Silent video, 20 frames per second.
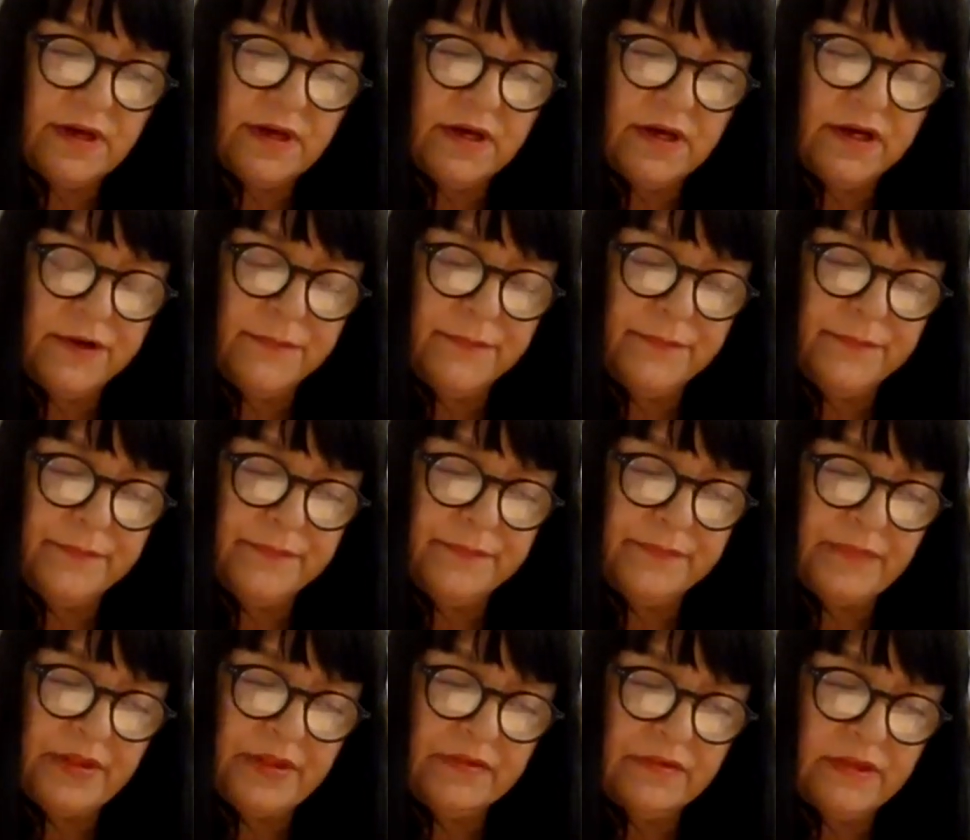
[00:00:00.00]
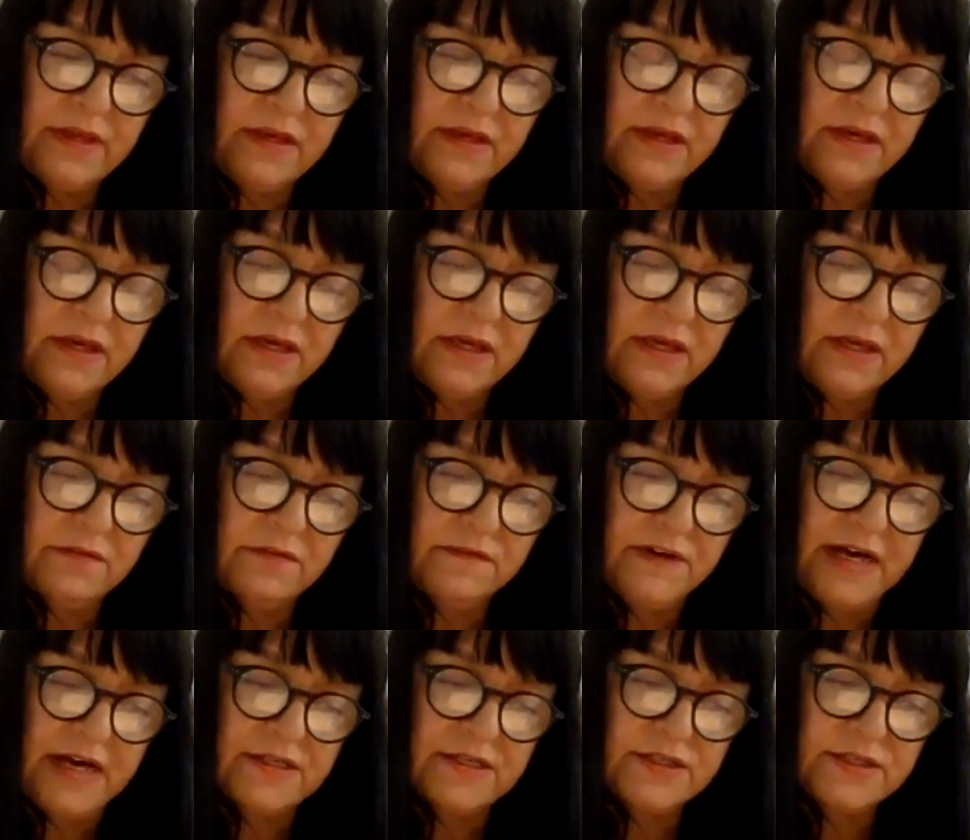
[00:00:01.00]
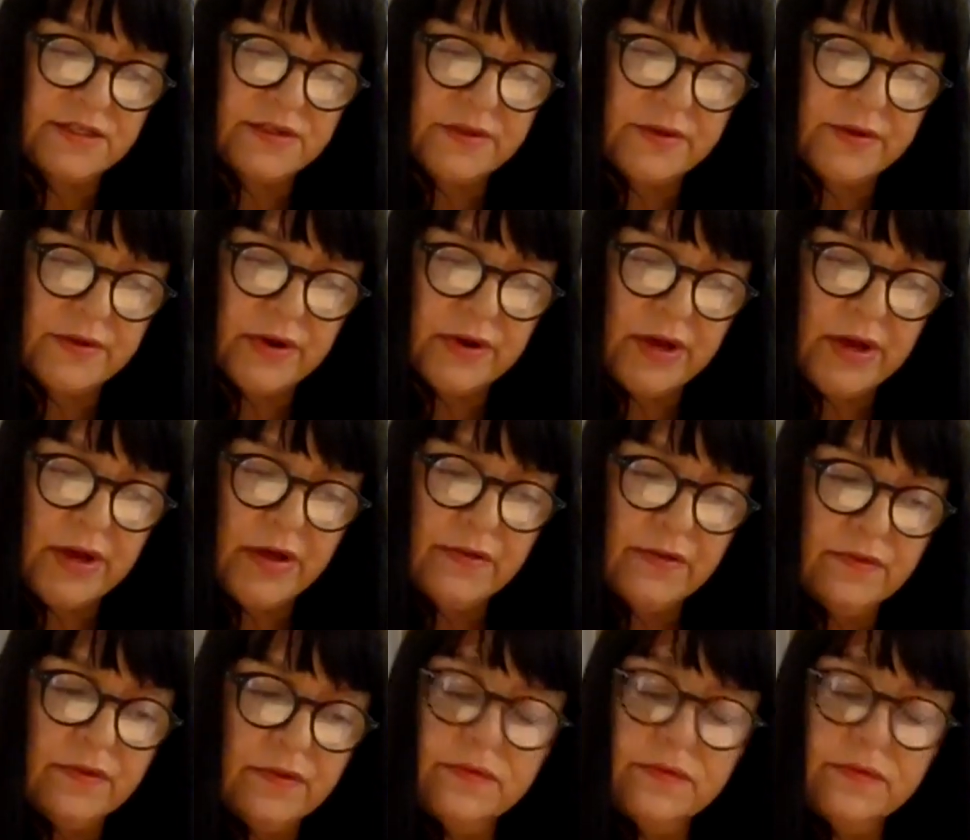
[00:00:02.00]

the fact that